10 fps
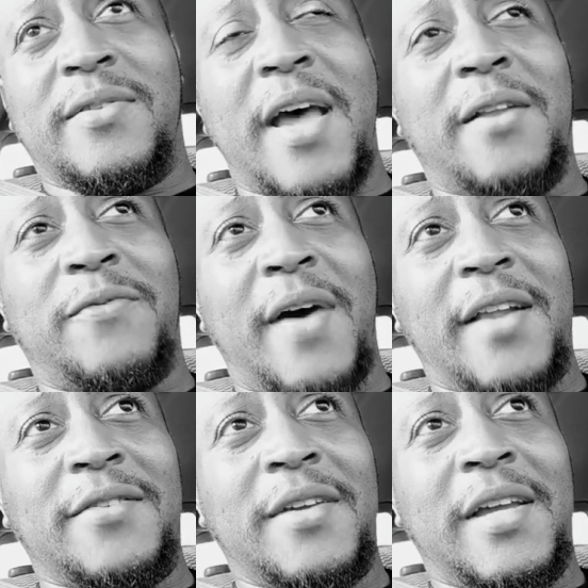title
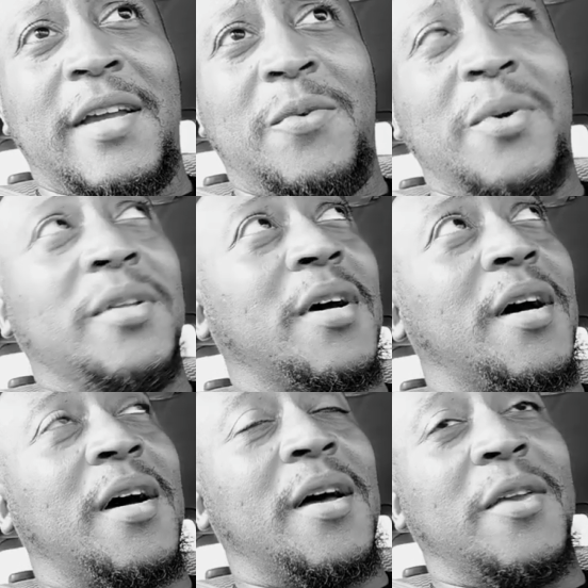fights went
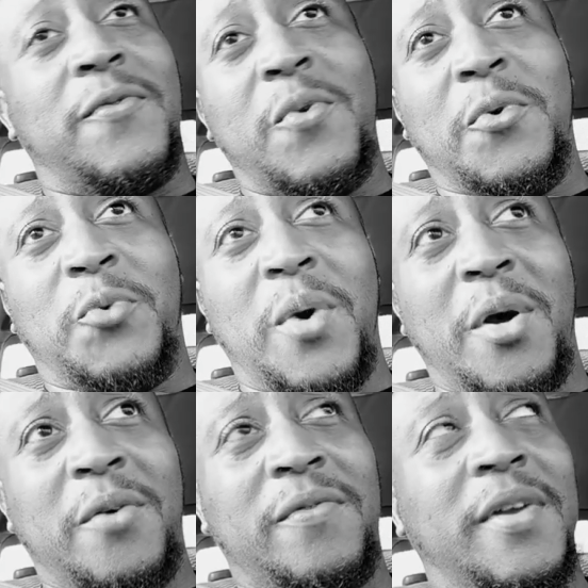the full
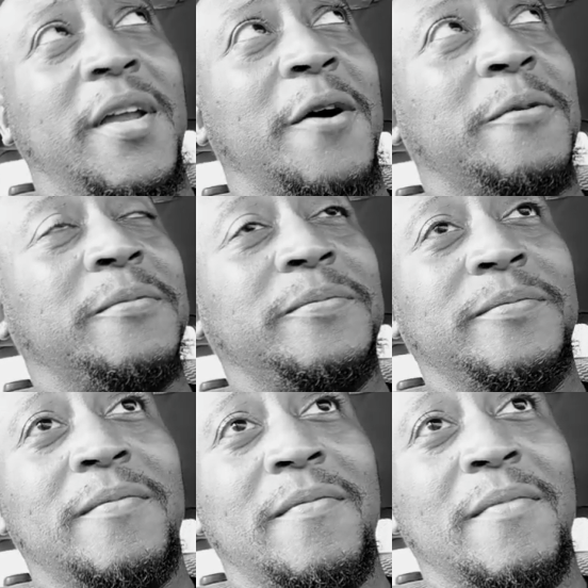12, you know.
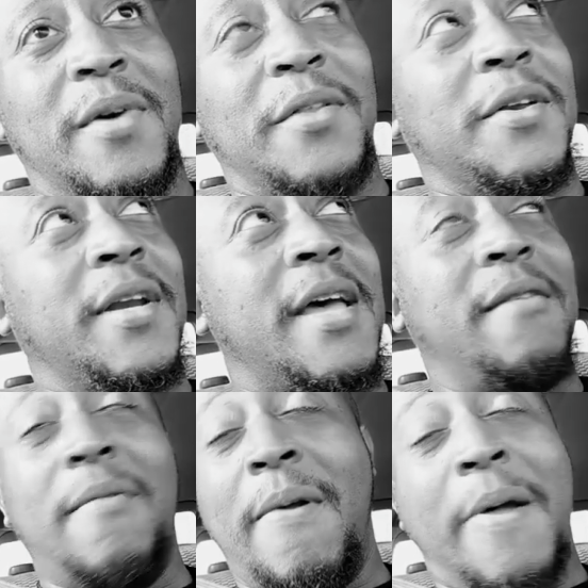But other than
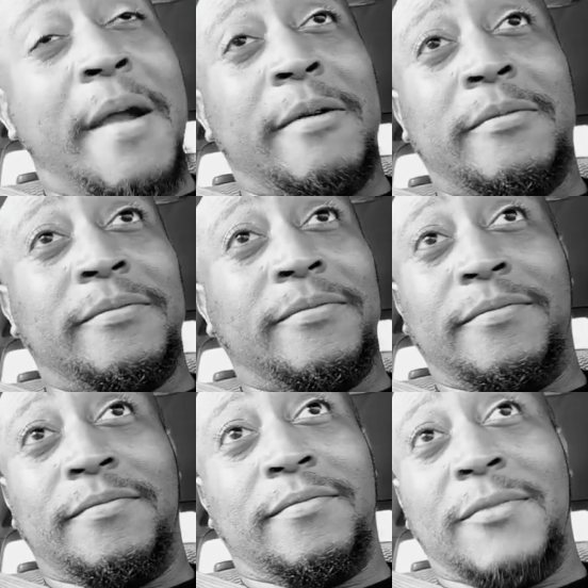that,
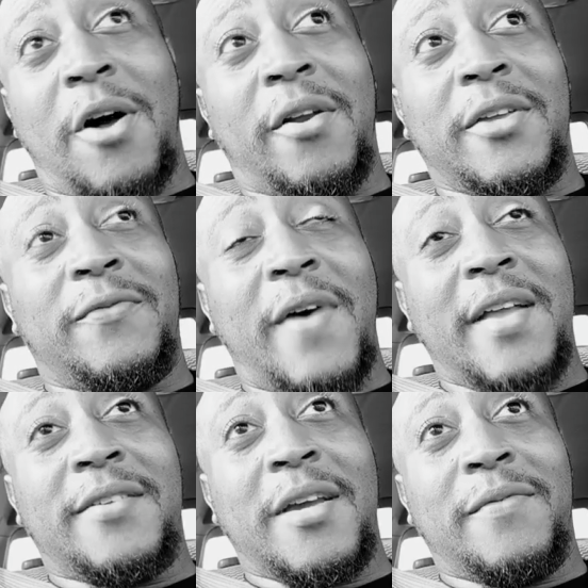all his
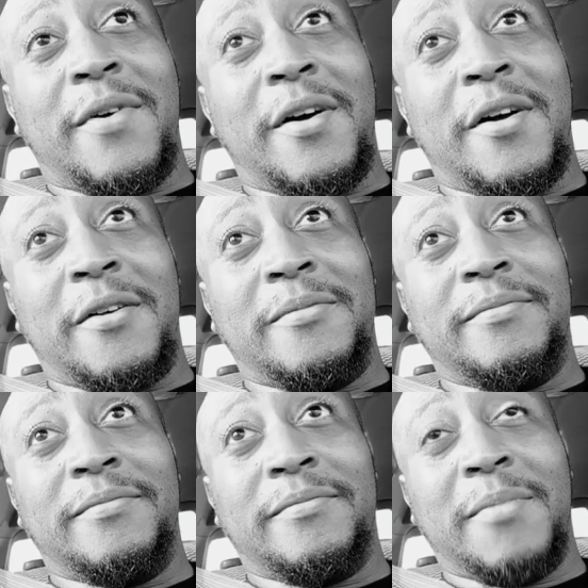fights have
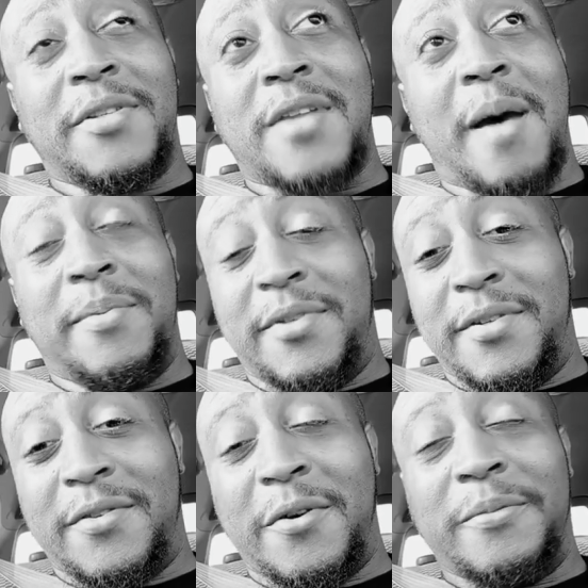been
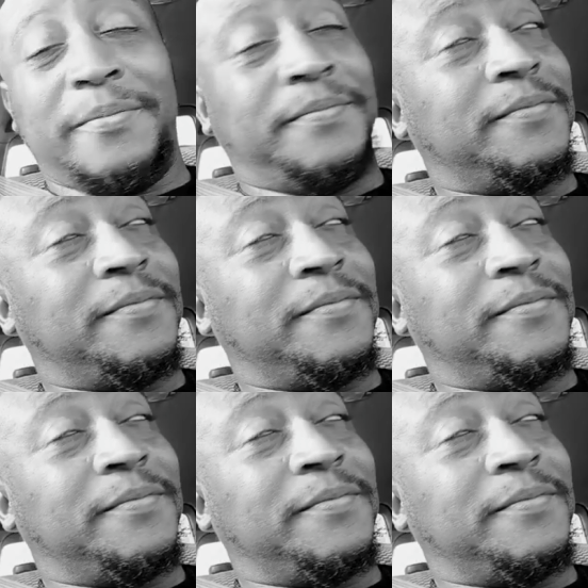stoppages, so.